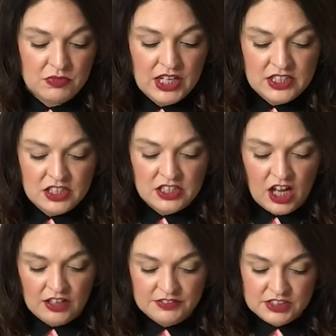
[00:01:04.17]
it's
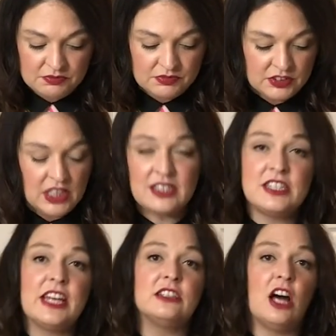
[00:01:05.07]
dissolved, doesn't
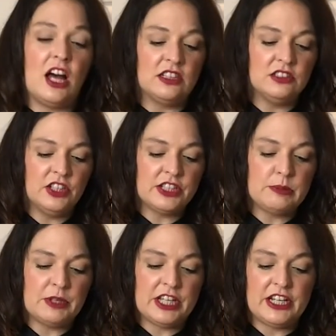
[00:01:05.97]
take long,
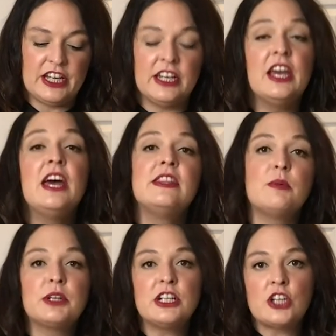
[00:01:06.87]
looks pretty good. And
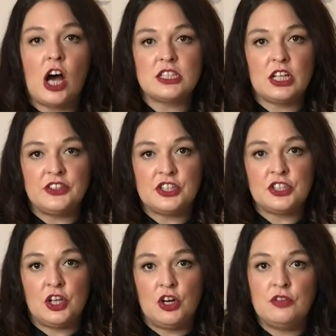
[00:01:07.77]
then we're gonna toss it on the
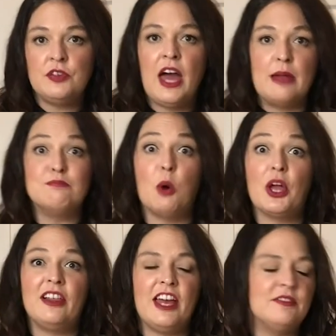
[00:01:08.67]
stove and boil it.